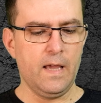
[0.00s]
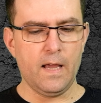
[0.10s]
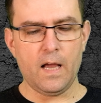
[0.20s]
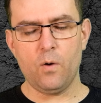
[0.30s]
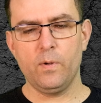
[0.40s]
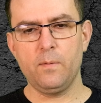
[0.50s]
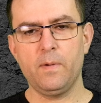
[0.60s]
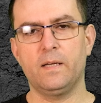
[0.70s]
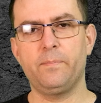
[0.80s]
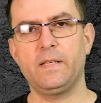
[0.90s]
how many
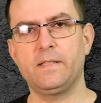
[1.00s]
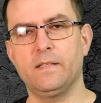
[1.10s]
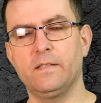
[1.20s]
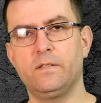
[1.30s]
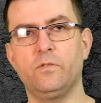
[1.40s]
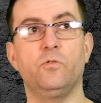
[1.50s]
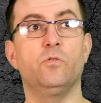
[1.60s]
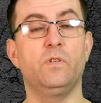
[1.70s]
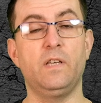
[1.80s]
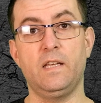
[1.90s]
megapixels do you
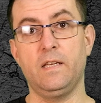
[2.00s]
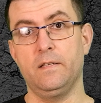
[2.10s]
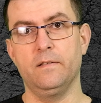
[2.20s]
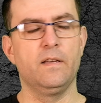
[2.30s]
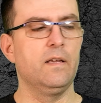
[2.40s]
need.